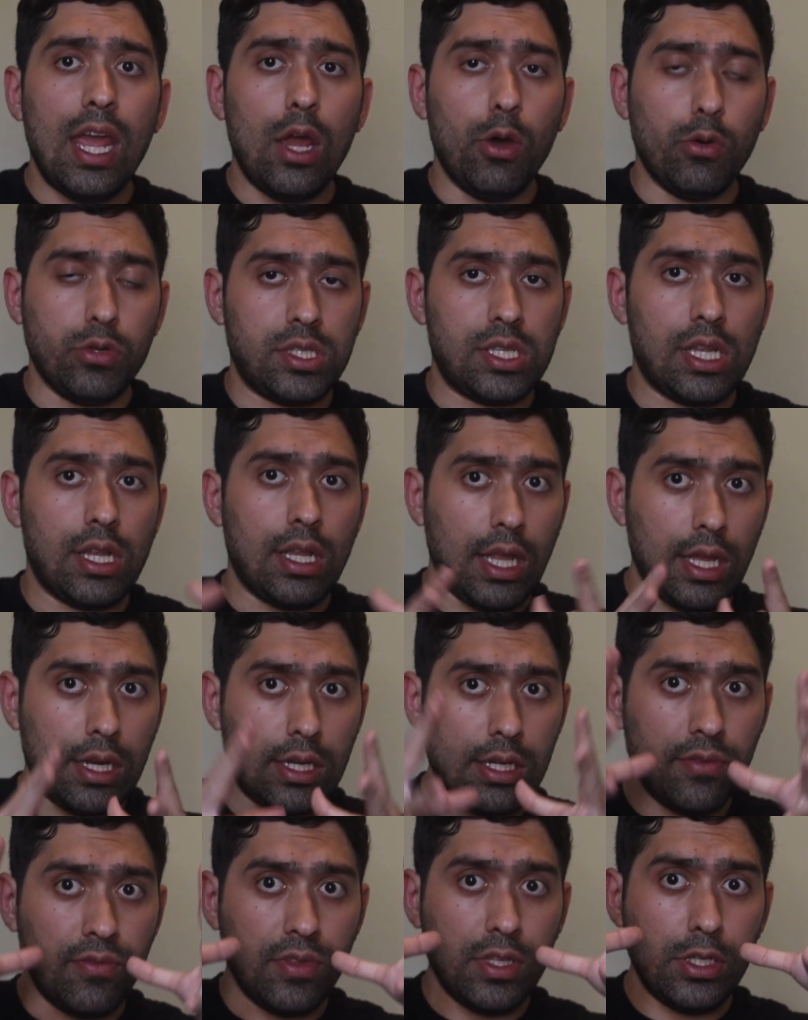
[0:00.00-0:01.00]
it'll
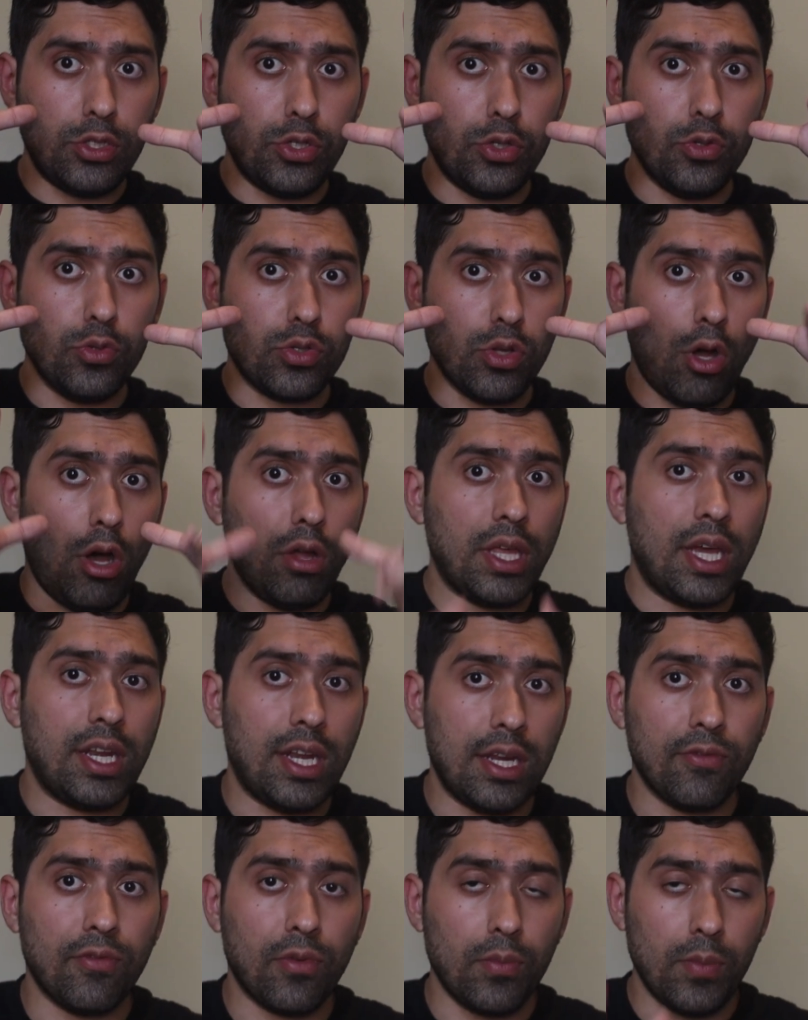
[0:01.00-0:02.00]
selectively choose all
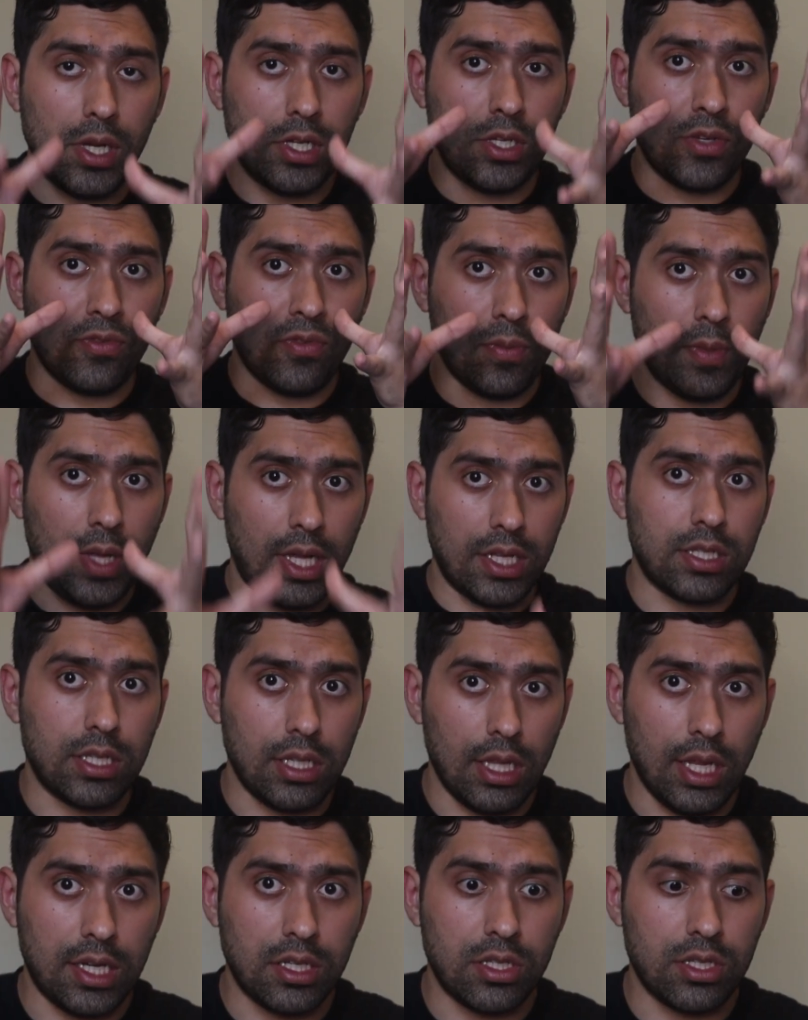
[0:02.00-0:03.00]
that information from that
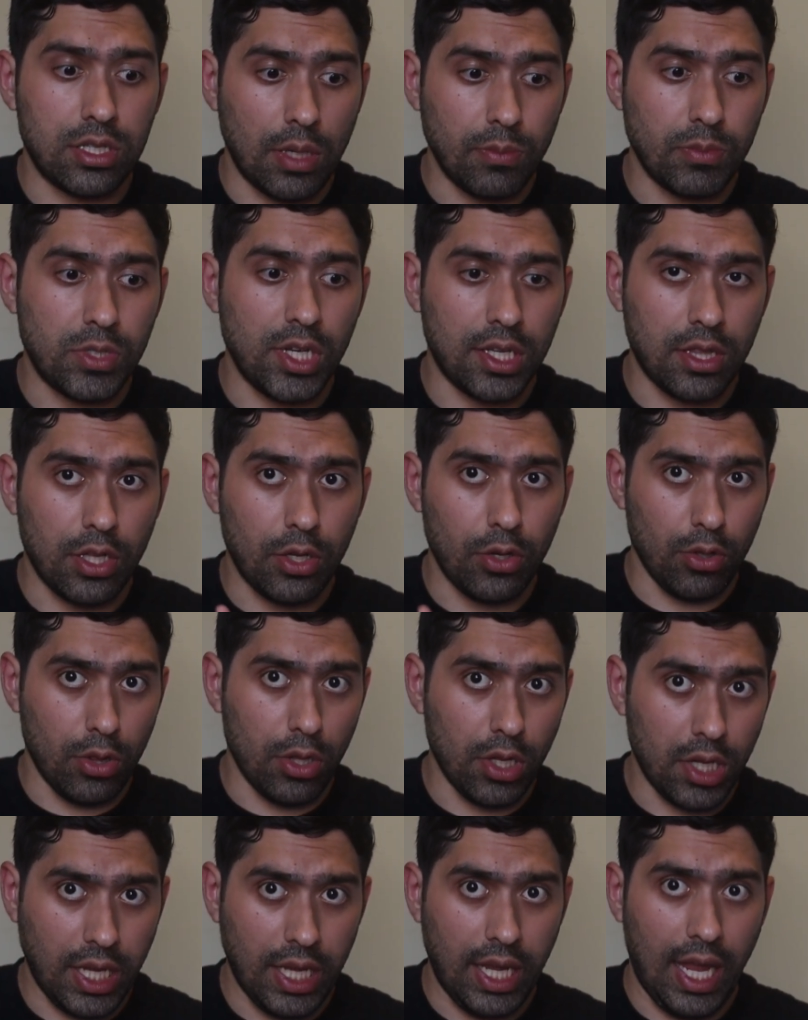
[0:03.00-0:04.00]
select subject that you're
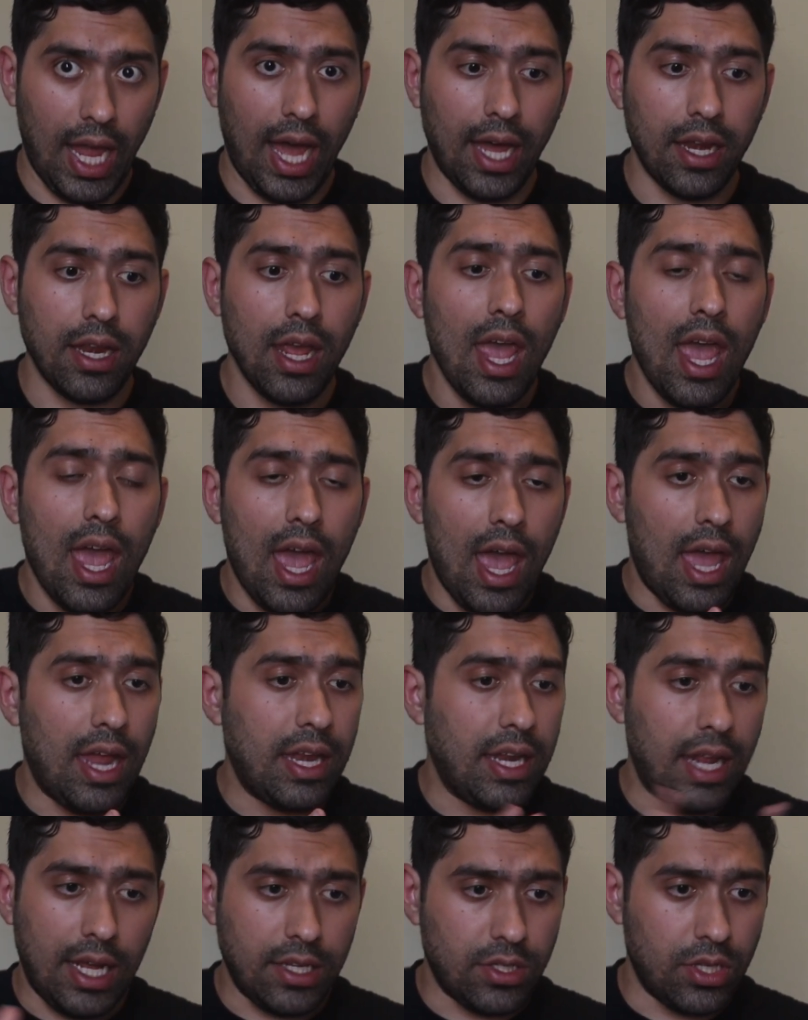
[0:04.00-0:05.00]
looking at.
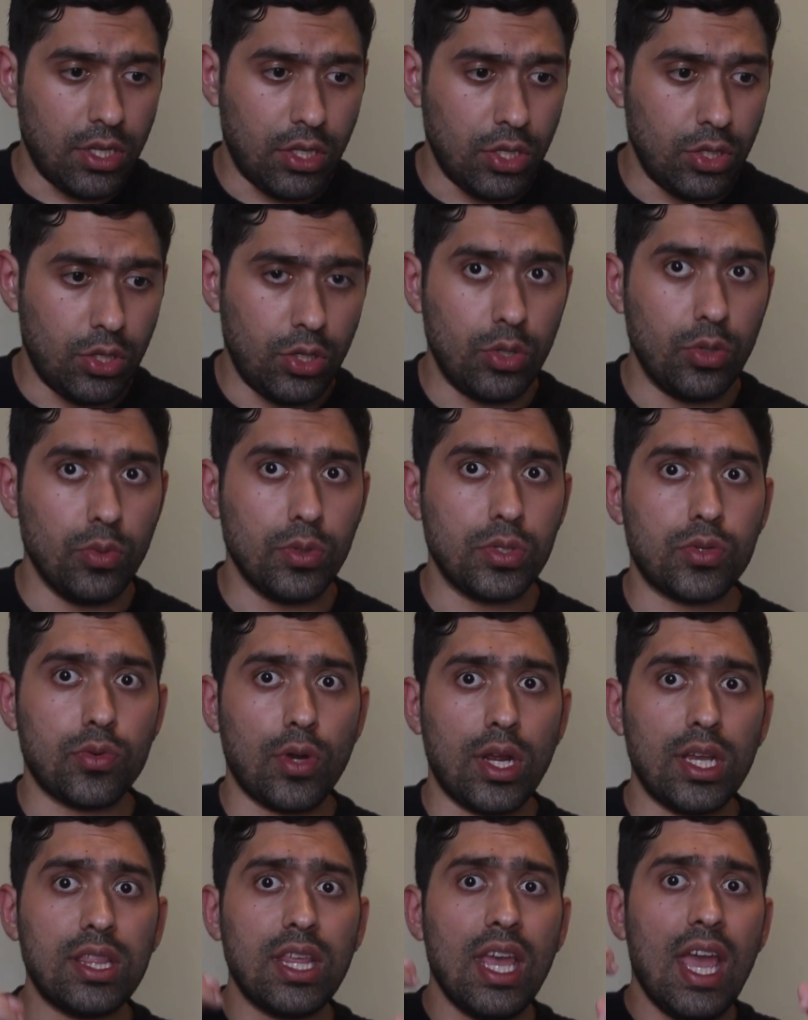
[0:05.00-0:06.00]
And it has nothing to do with
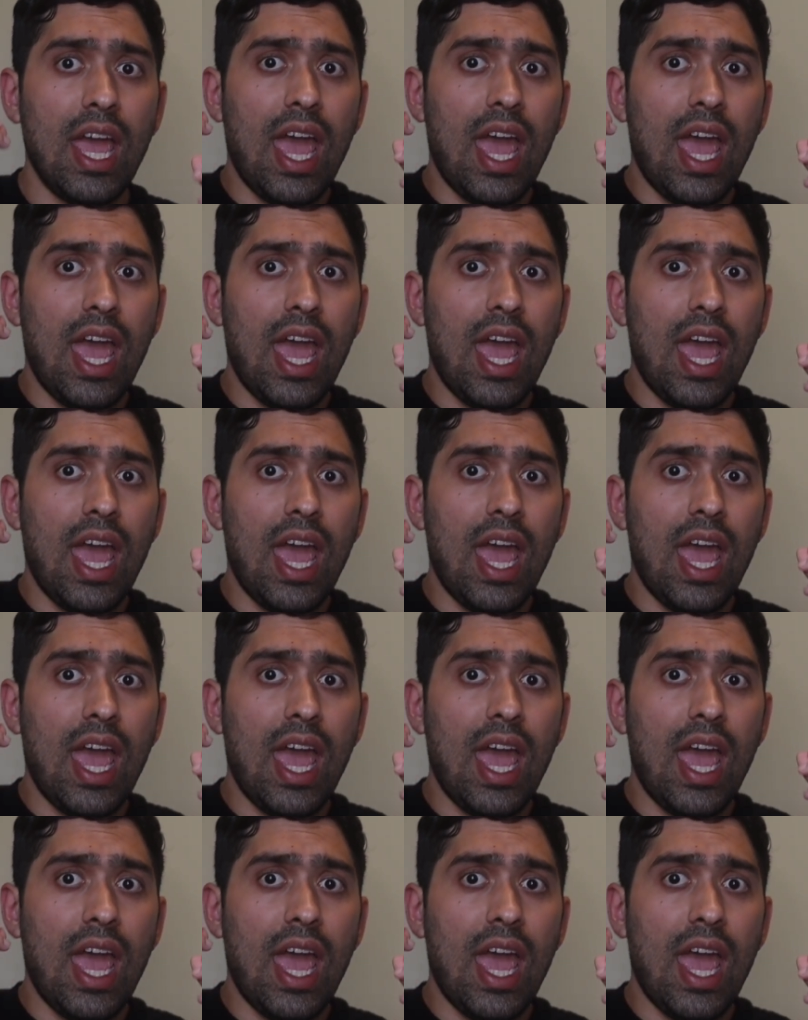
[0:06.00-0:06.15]
strength.